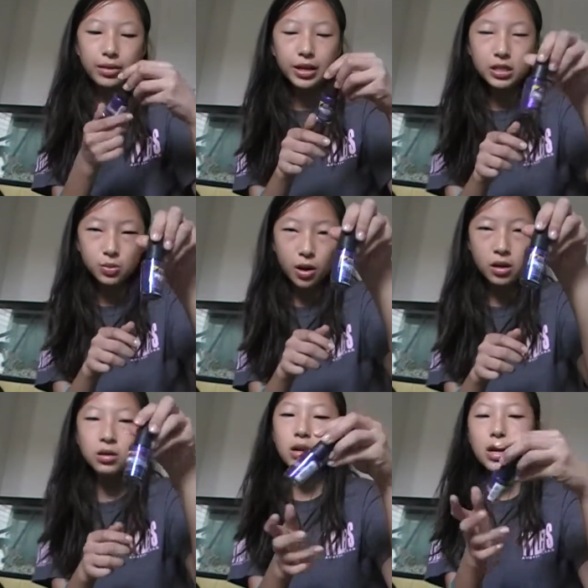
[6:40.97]
This
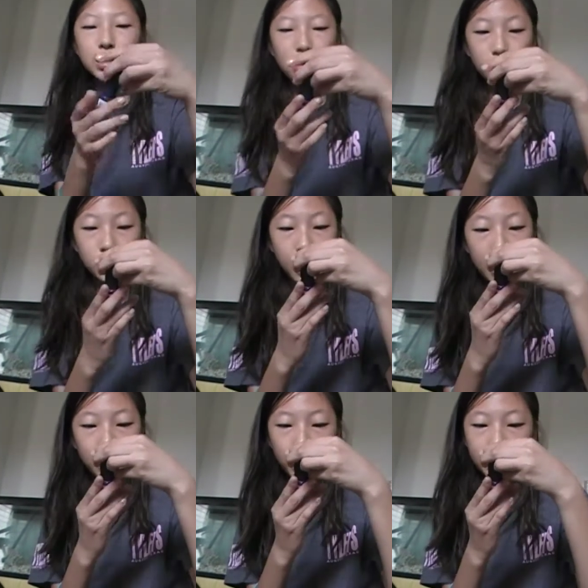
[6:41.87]
one is also by
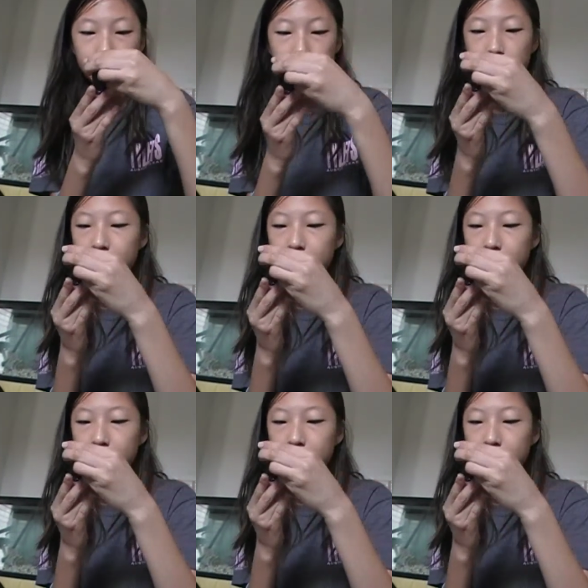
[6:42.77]
NYC.